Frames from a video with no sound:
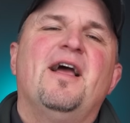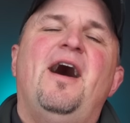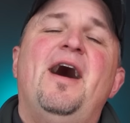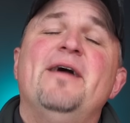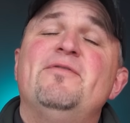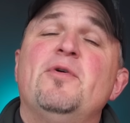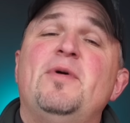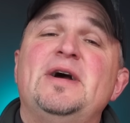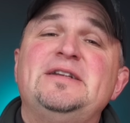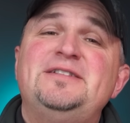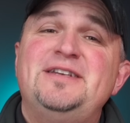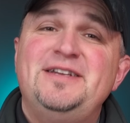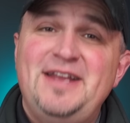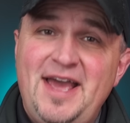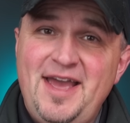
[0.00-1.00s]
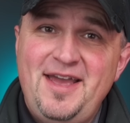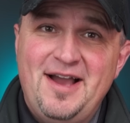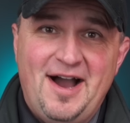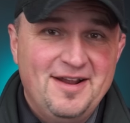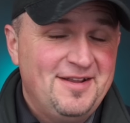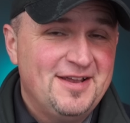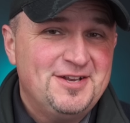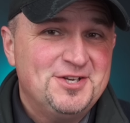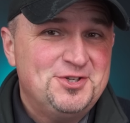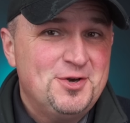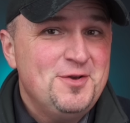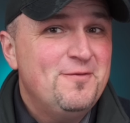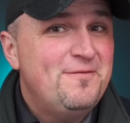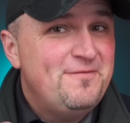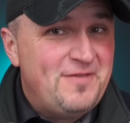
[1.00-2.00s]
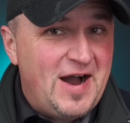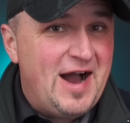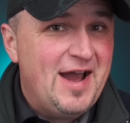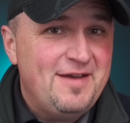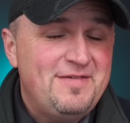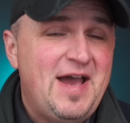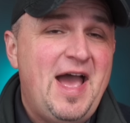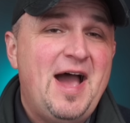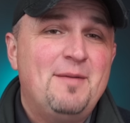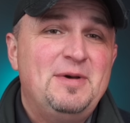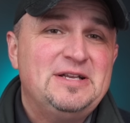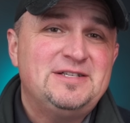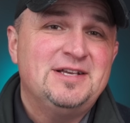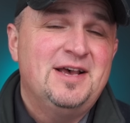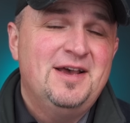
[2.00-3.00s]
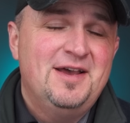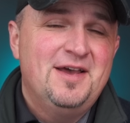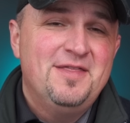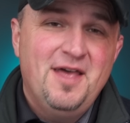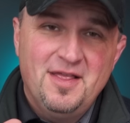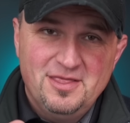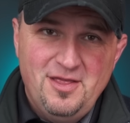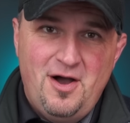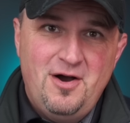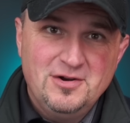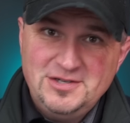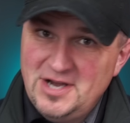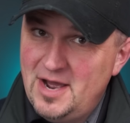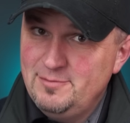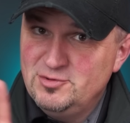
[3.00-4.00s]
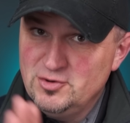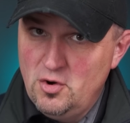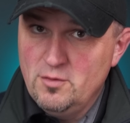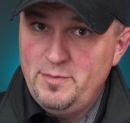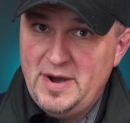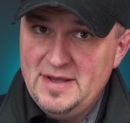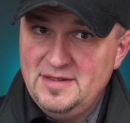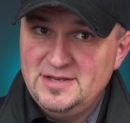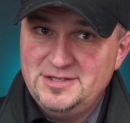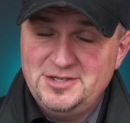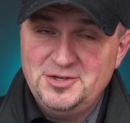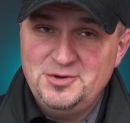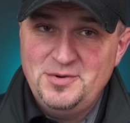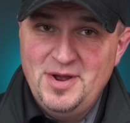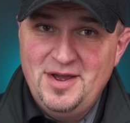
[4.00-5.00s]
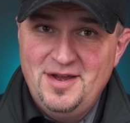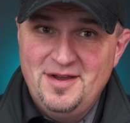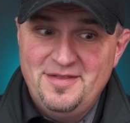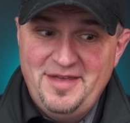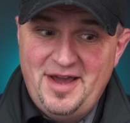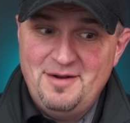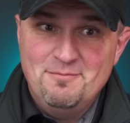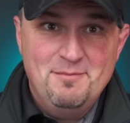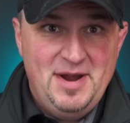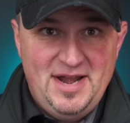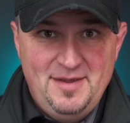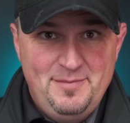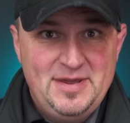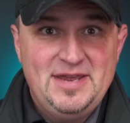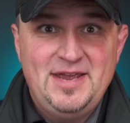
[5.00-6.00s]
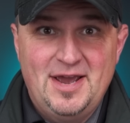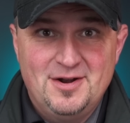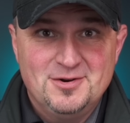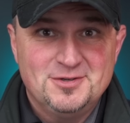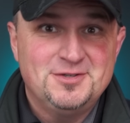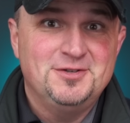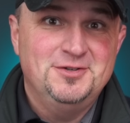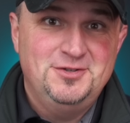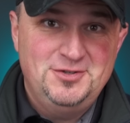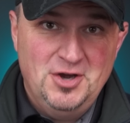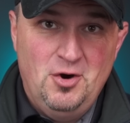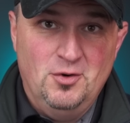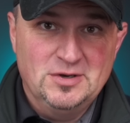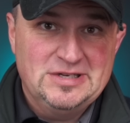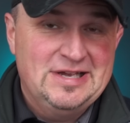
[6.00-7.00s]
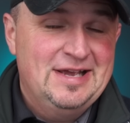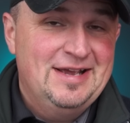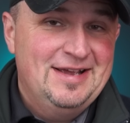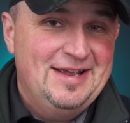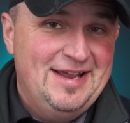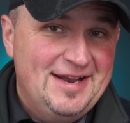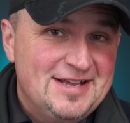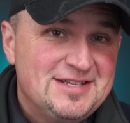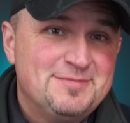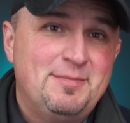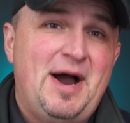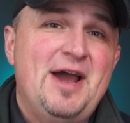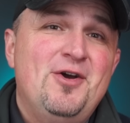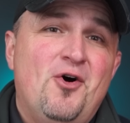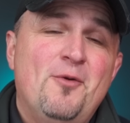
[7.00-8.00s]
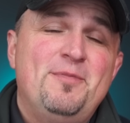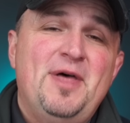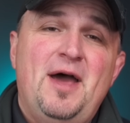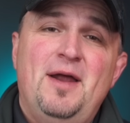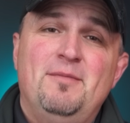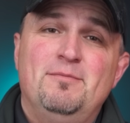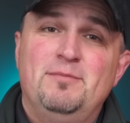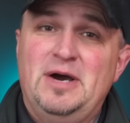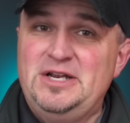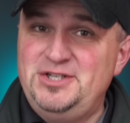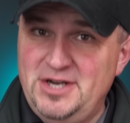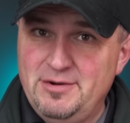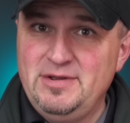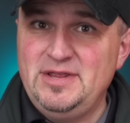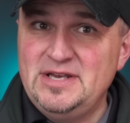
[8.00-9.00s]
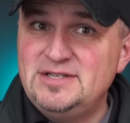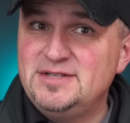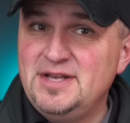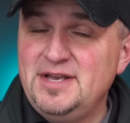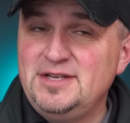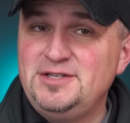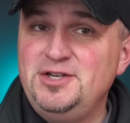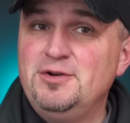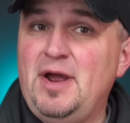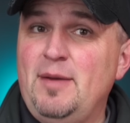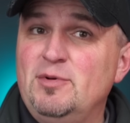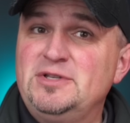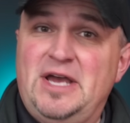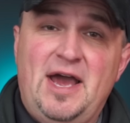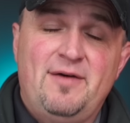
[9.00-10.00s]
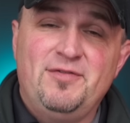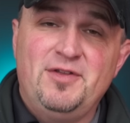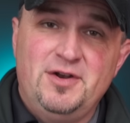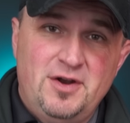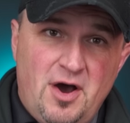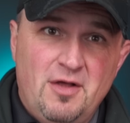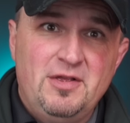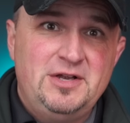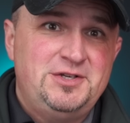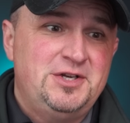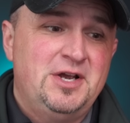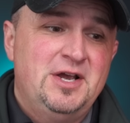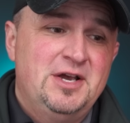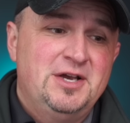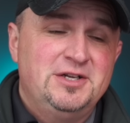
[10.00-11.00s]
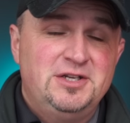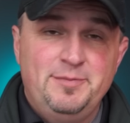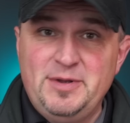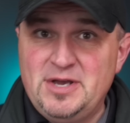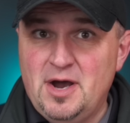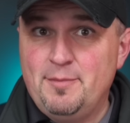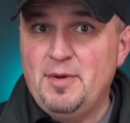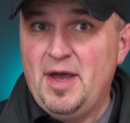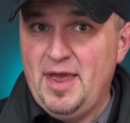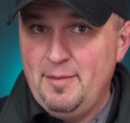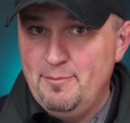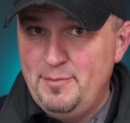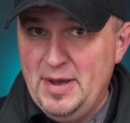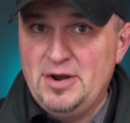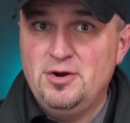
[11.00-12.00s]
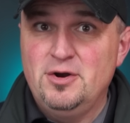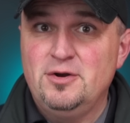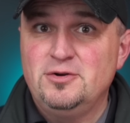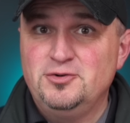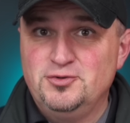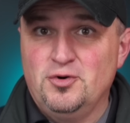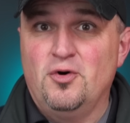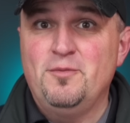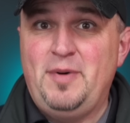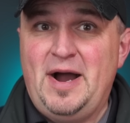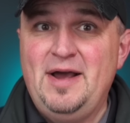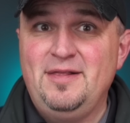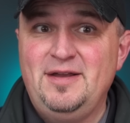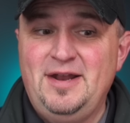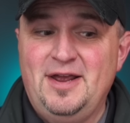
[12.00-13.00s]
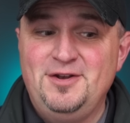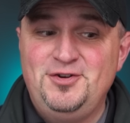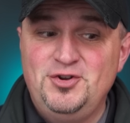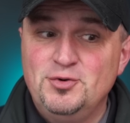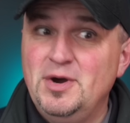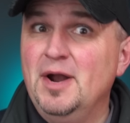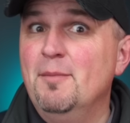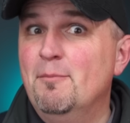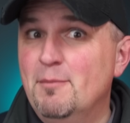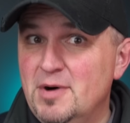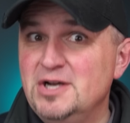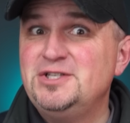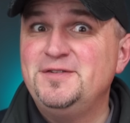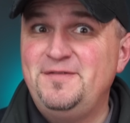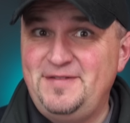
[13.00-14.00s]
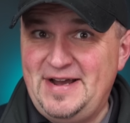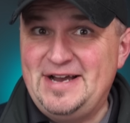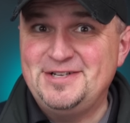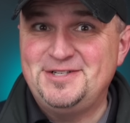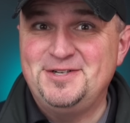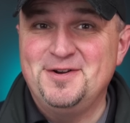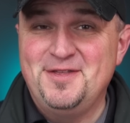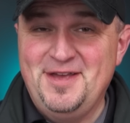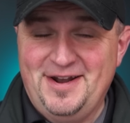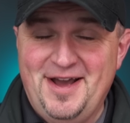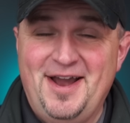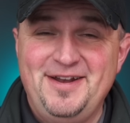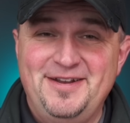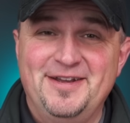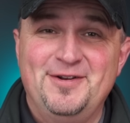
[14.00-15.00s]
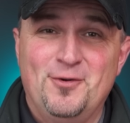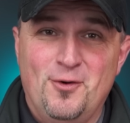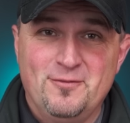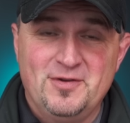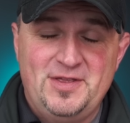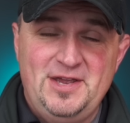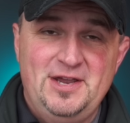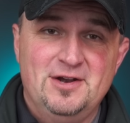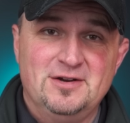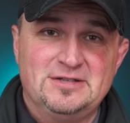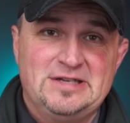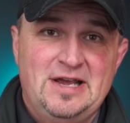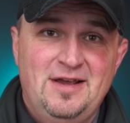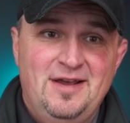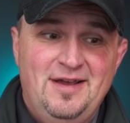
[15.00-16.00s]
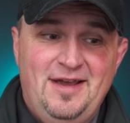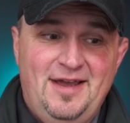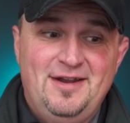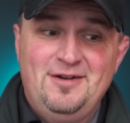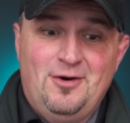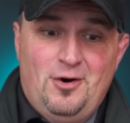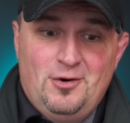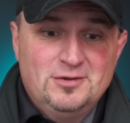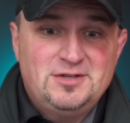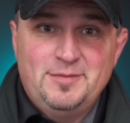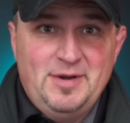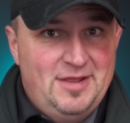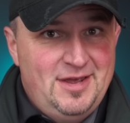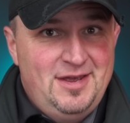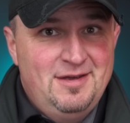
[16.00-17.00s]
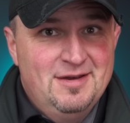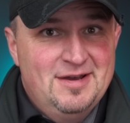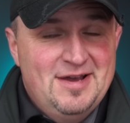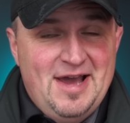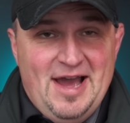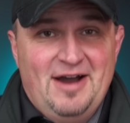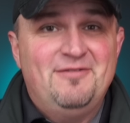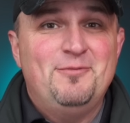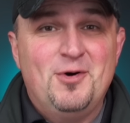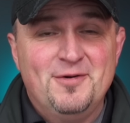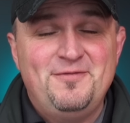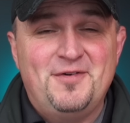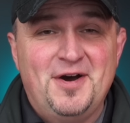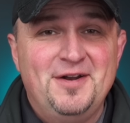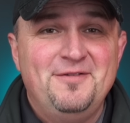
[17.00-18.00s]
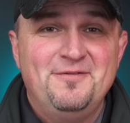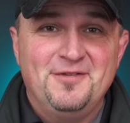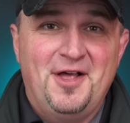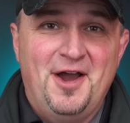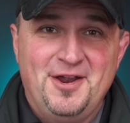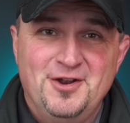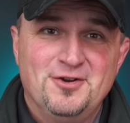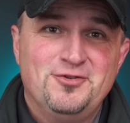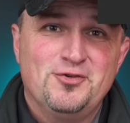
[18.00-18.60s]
Hi everyone, today I'd like to show you five habits that longtime drone pilots do that many beginners don't. It is my hope that by sharing these things, you're able to have the knowledge to become a better drone pilot and do it much faster than I did over the years, and ultimately have more fun flying your